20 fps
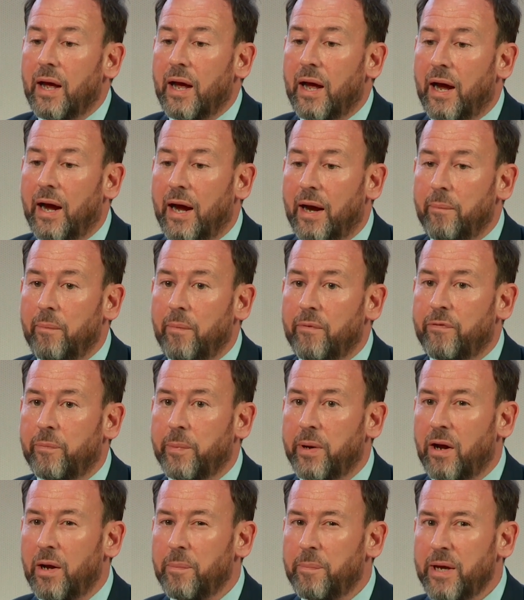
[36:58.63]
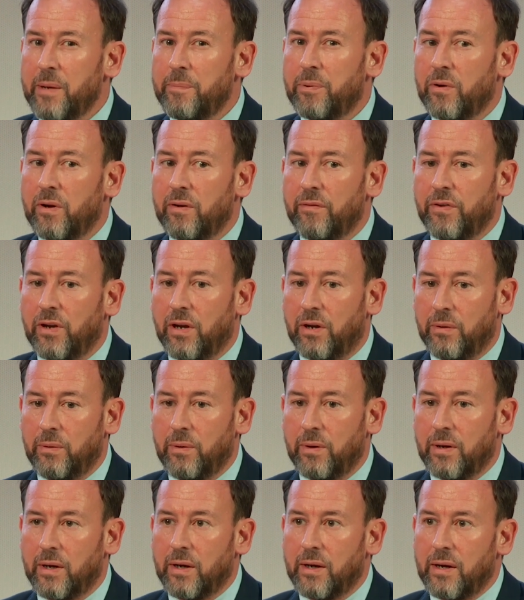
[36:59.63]
From an IP point of
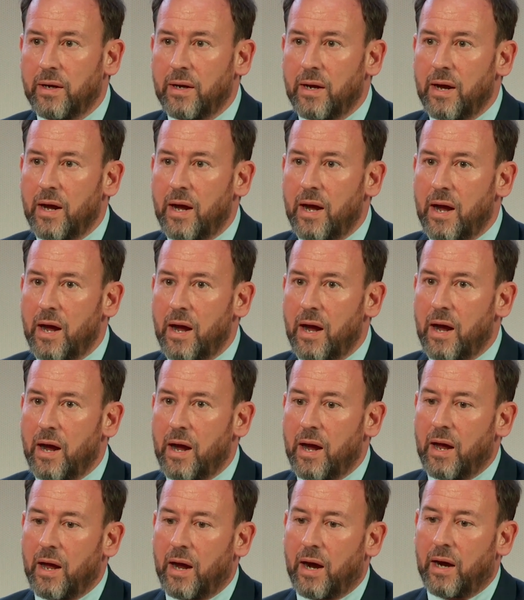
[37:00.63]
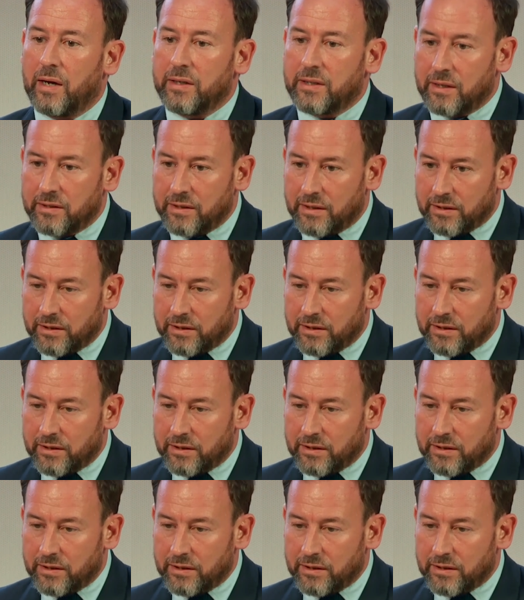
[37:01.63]
view, I'd